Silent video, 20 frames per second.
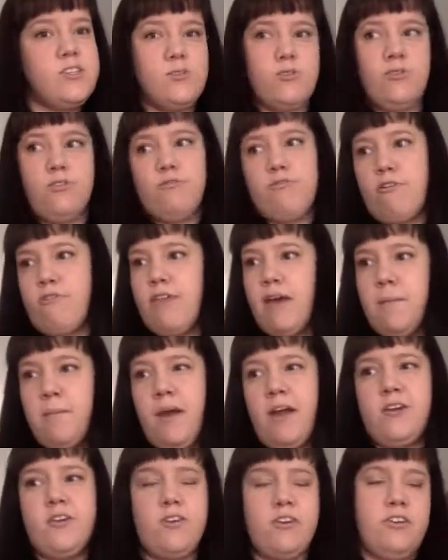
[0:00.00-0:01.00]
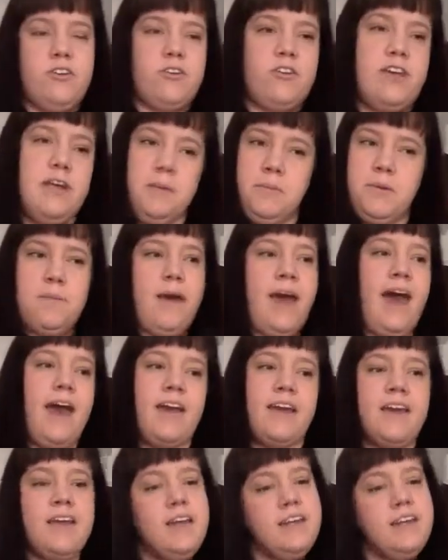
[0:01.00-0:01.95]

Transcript: You can throw that binder in your camera bag,